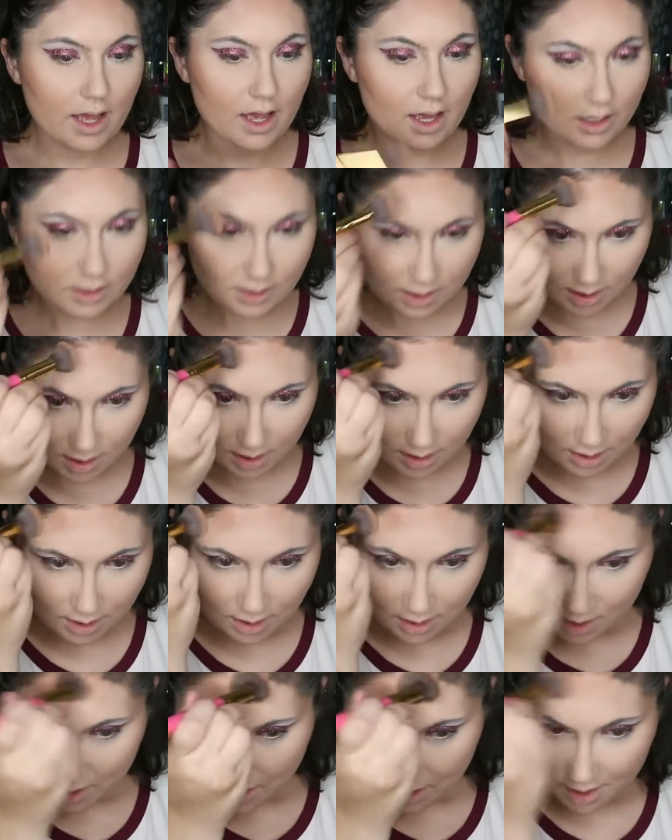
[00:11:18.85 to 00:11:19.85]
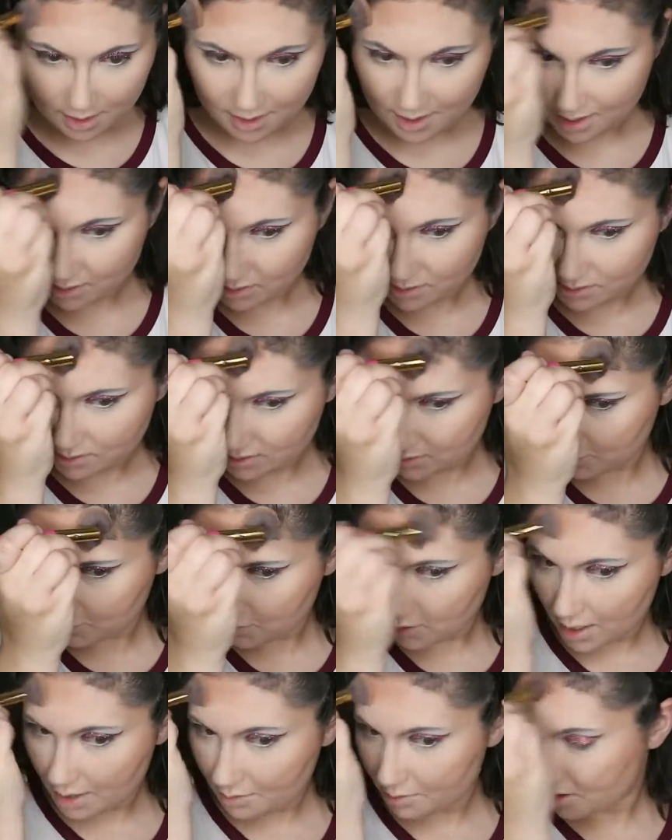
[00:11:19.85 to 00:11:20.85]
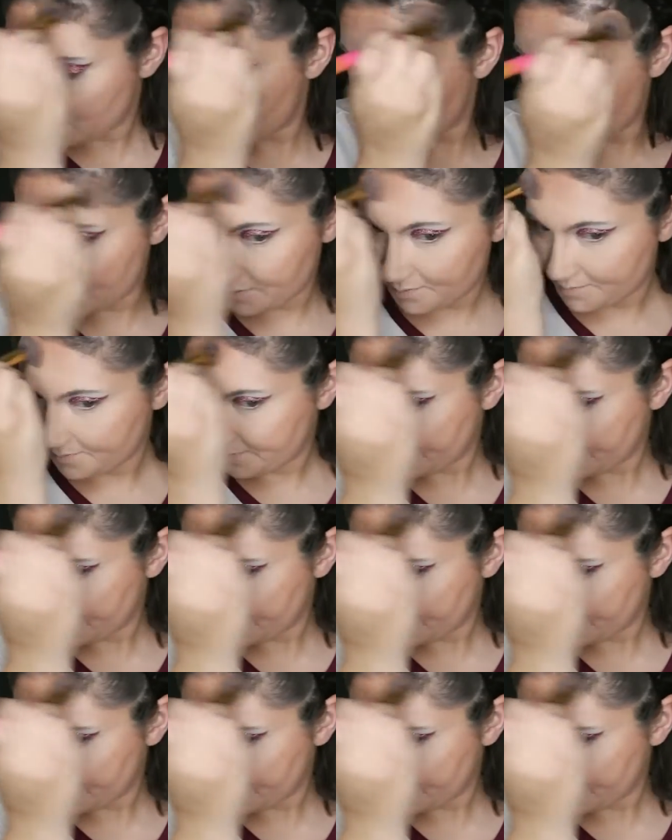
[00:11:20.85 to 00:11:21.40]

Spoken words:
at 1,000 subscribers,